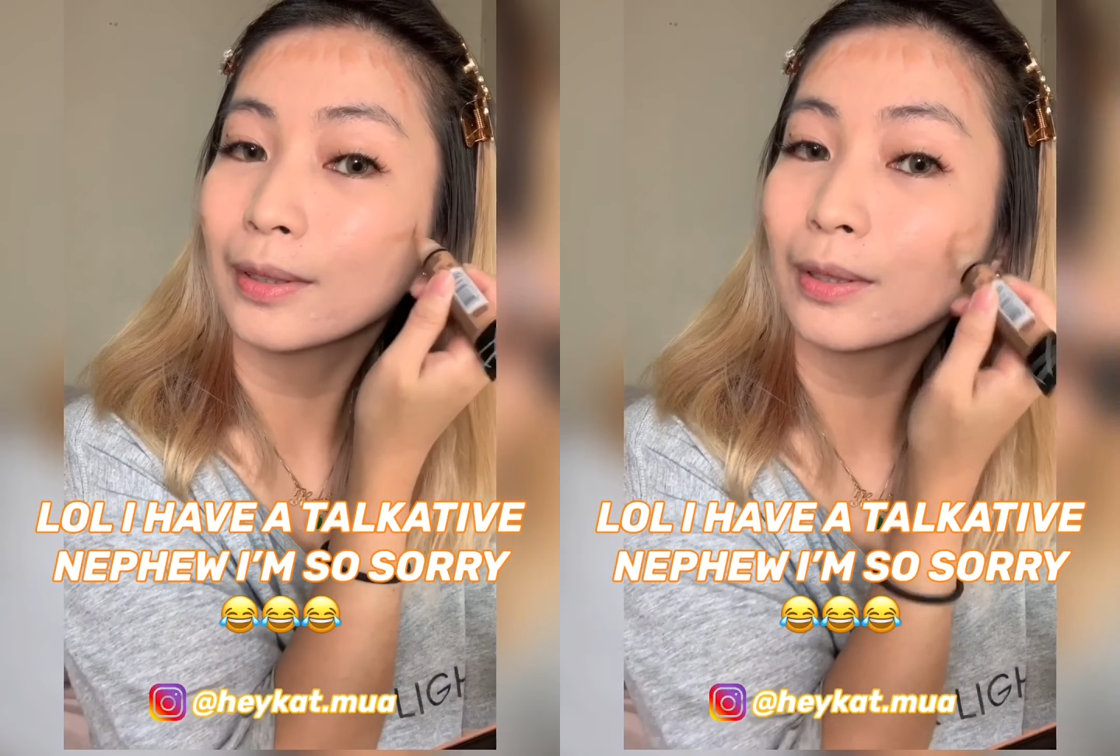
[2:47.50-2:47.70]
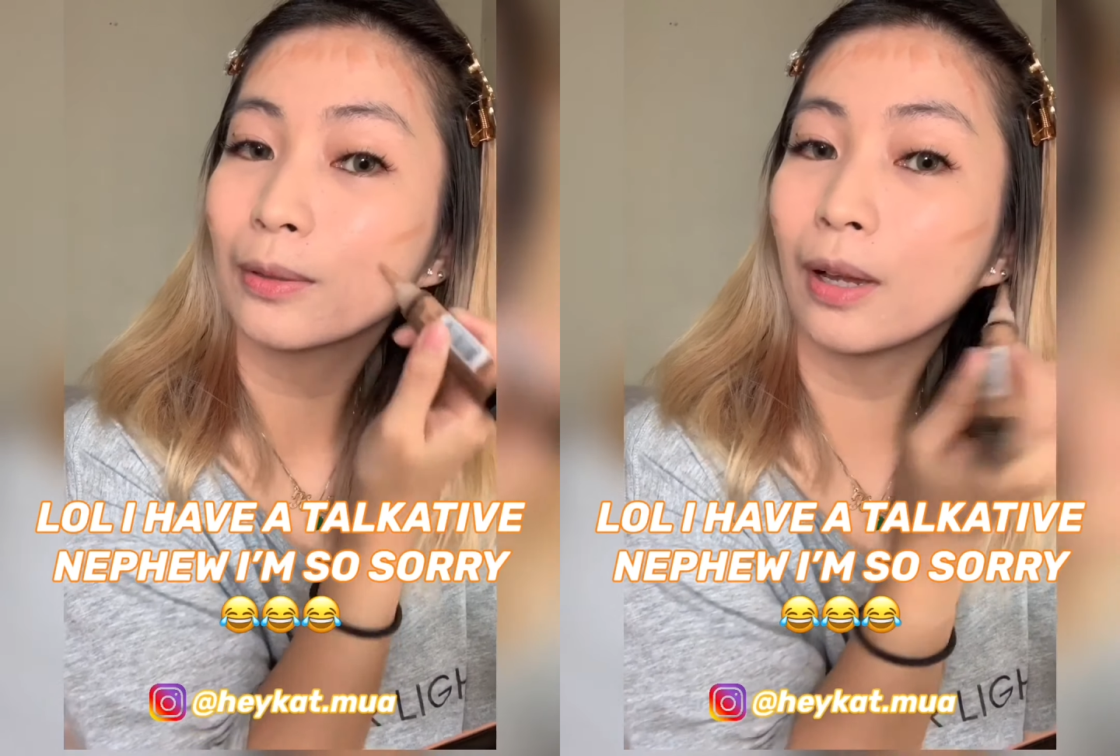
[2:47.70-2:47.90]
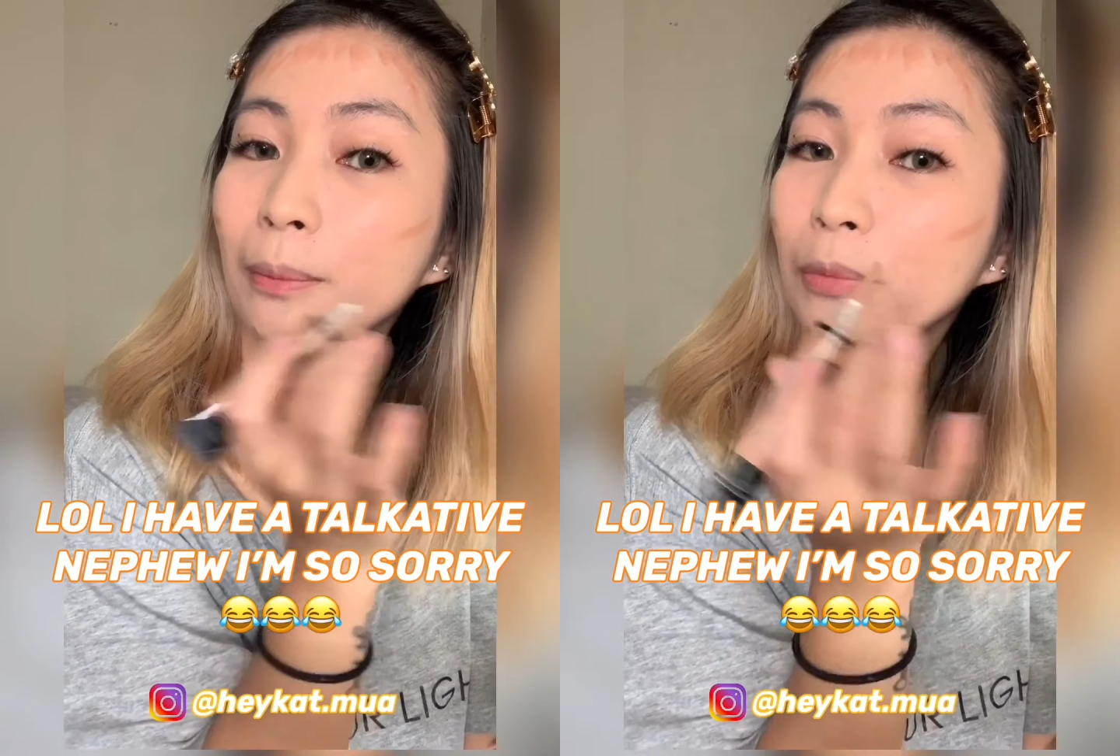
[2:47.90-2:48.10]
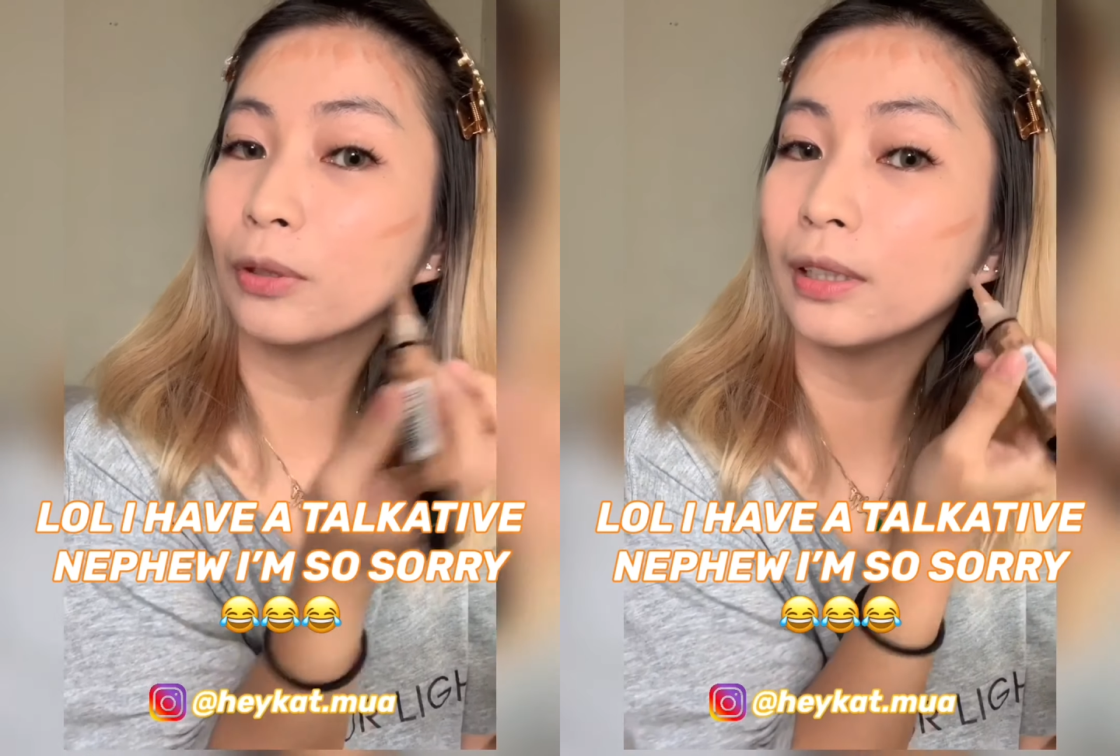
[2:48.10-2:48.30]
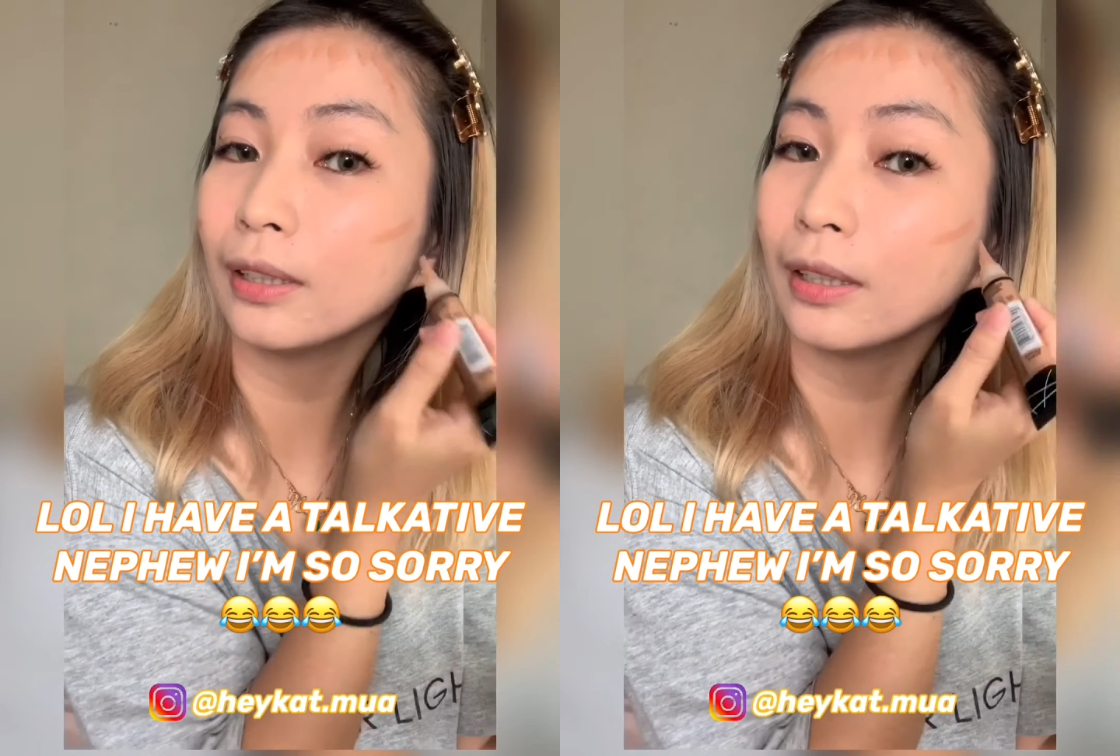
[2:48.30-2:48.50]
So I'm
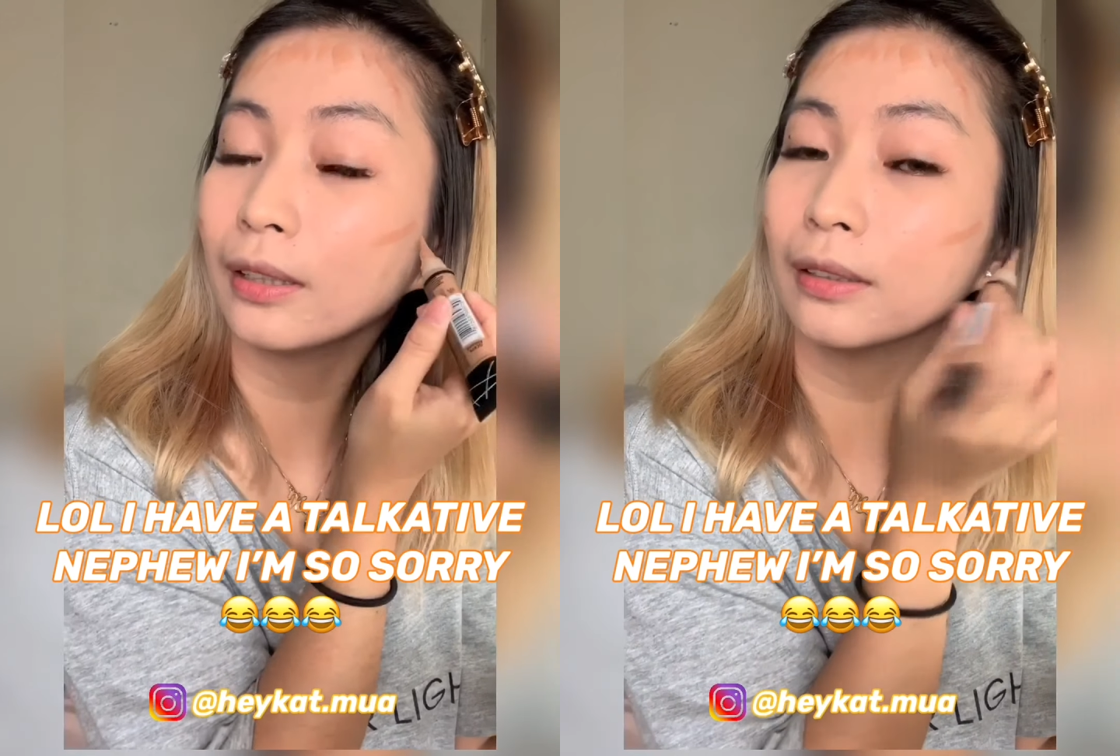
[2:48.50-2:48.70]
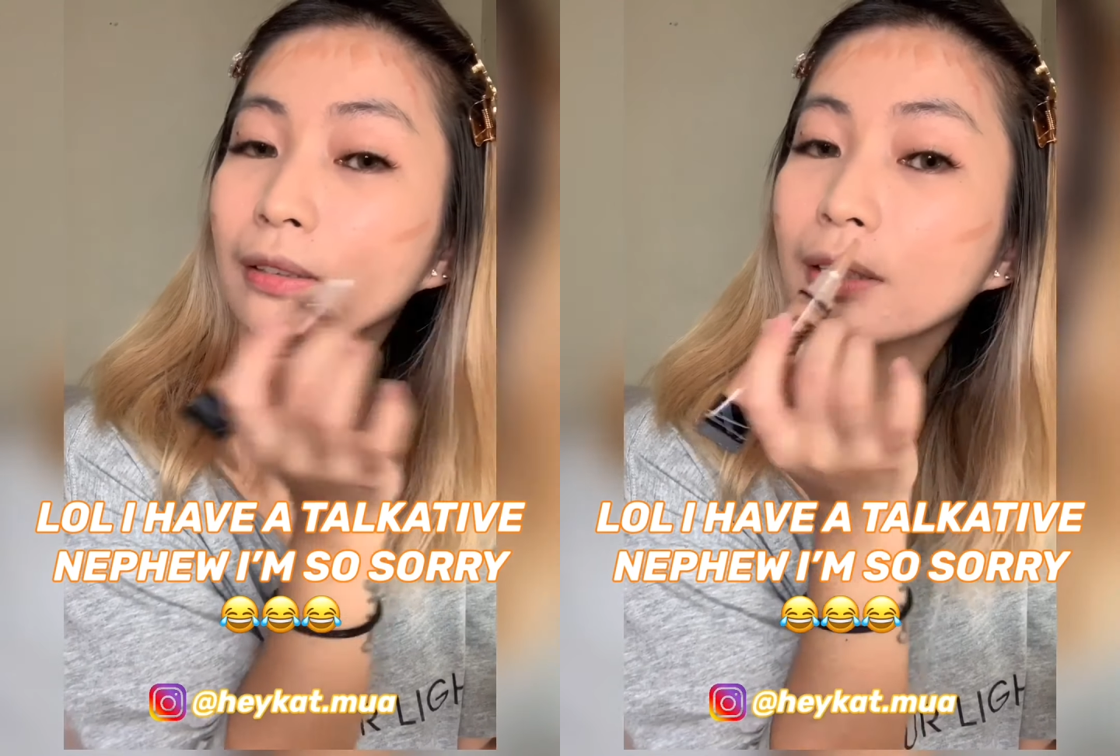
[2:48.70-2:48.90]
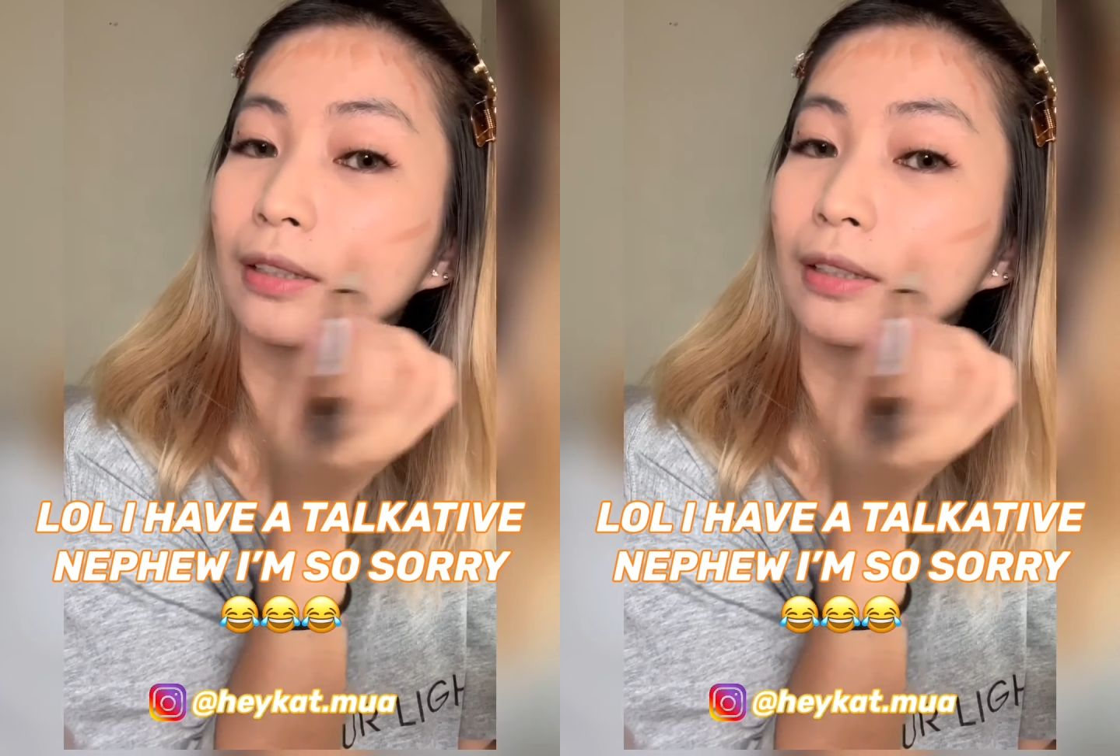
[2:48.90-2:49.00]
putting it in